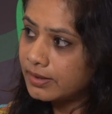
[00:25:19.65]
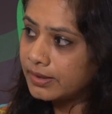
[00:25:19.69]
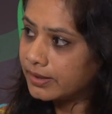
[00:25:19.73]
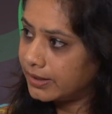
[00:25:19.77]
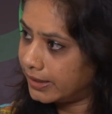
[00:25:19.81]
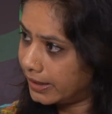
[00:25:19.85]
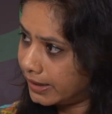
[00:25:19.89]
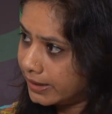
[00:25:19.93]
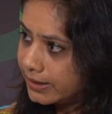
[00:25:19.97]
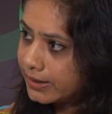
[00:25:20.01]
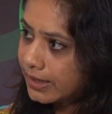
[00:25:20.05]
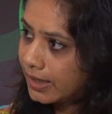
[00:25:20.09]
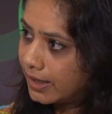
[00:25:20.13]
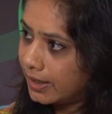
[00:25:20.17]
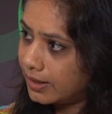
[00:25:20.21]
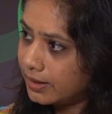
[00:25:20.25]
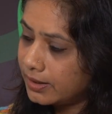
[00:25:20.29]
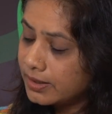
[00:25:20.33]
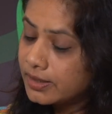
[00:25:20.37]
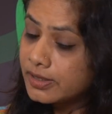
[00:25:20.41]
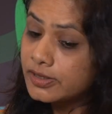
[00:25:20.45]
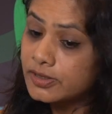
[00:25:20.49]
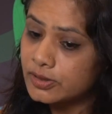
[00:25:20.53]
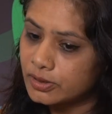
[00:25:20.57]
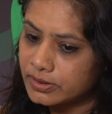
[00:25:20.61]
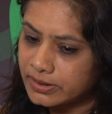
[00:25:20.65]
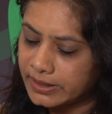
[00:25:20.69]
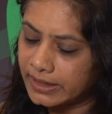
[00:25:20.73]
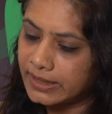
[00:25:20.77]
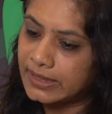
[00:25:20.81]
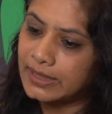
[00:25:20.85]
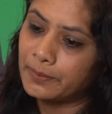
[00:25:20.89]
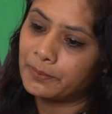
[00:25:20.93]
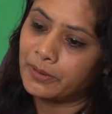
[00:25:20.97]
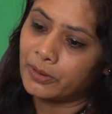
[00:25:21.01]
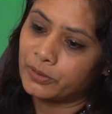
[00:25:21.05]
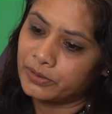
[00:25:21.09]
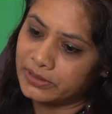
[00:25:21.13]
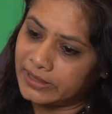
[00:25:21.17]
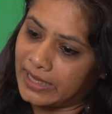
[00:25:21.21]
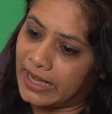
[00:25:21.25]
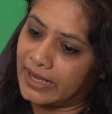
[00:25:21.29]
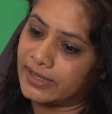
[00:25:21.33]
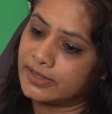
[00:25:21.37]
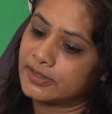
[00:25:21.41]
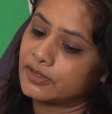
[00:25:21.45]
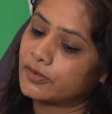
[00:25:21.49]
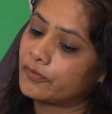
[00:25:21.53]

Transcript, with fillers: Nahi na. So think about that.